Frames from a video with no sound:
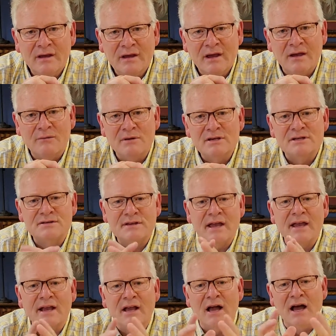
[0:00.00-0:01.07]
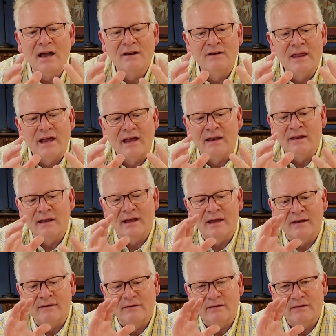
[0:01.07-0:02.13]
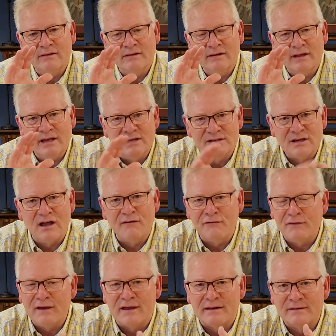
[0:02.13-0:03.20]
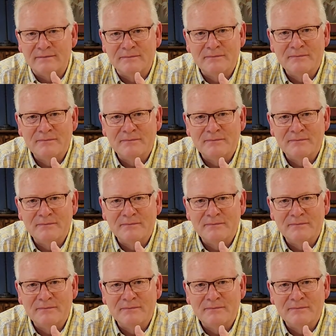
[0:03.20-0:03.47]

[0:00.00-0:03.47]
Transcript: And we just thank God that, that he saw fit